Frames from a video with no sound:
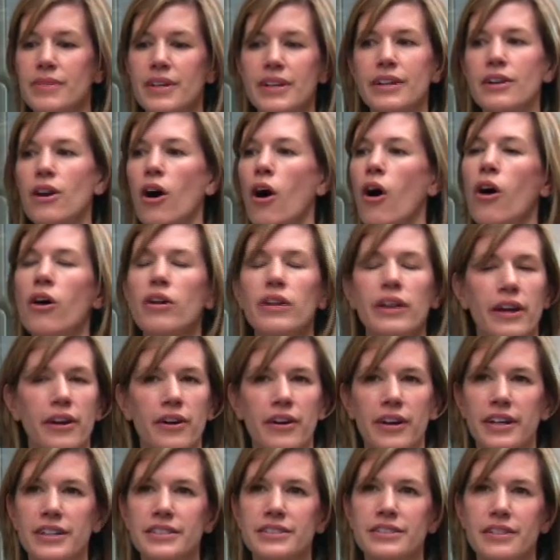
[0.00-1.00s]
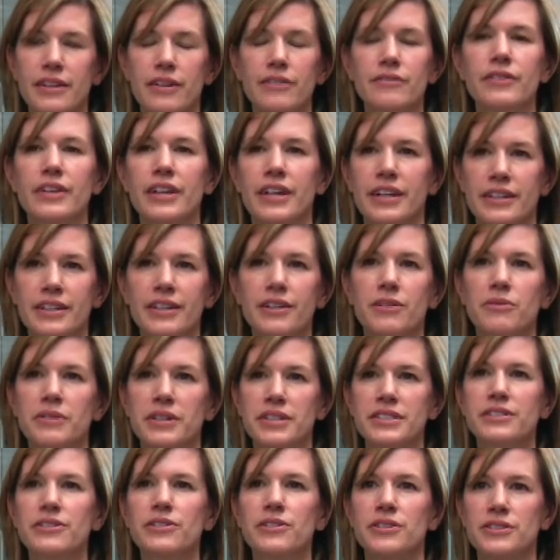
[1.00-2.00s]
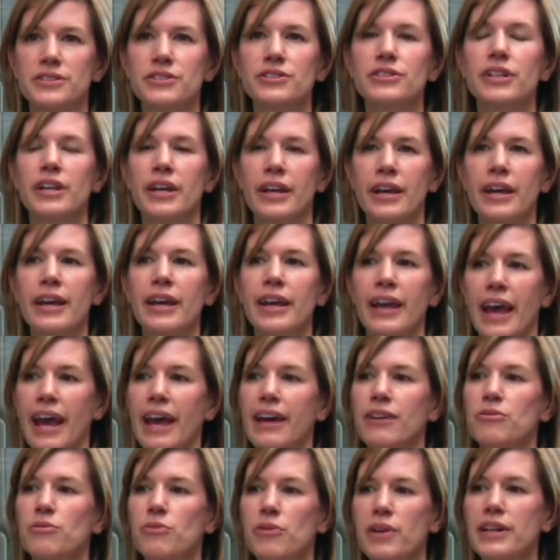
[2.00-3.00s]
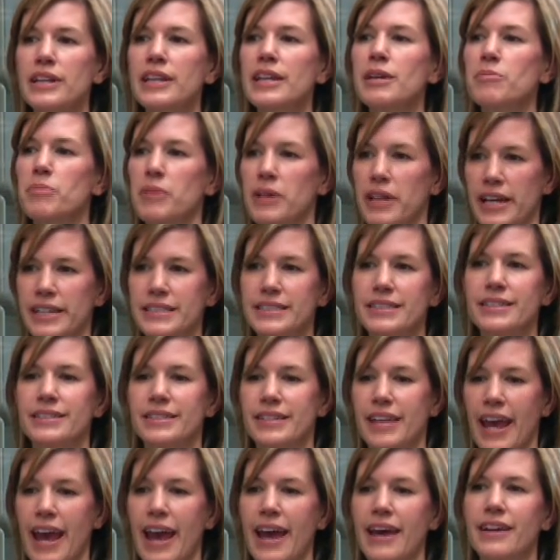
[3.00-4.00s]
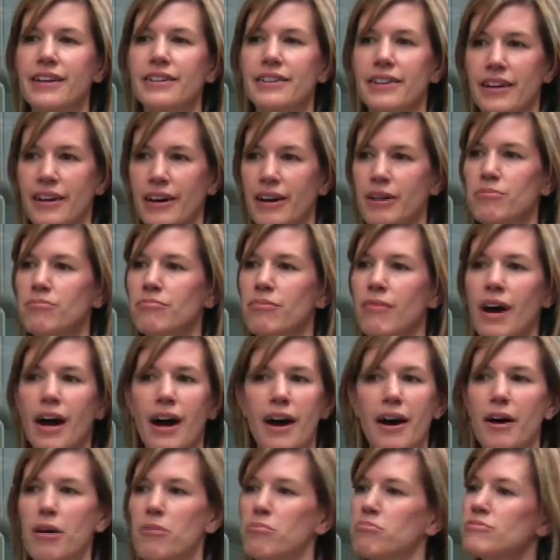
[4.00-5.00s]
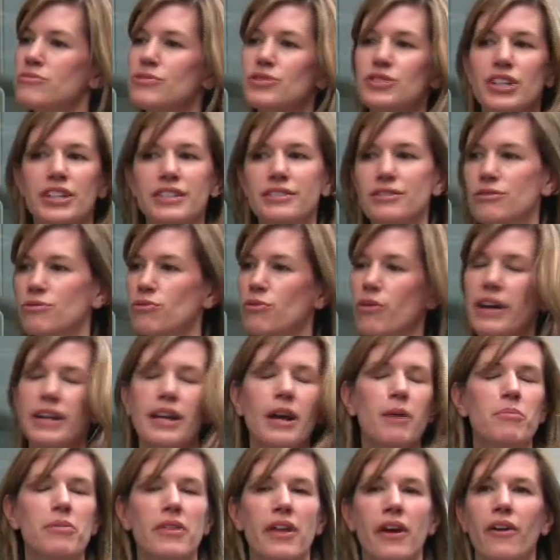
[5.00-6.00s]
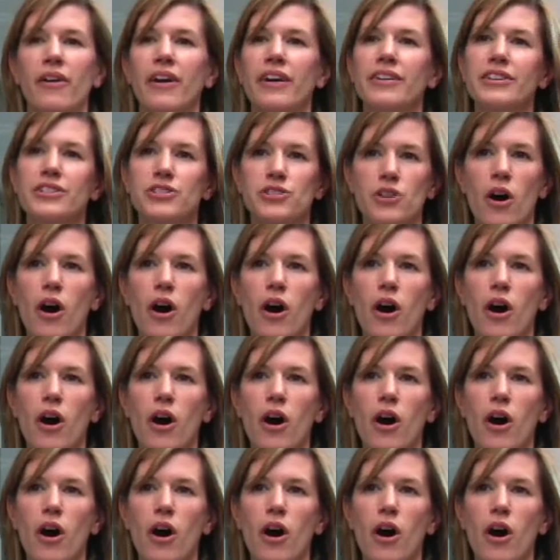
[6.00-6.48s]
in all areas of kidney research, and really places Canada uh, just right up there at the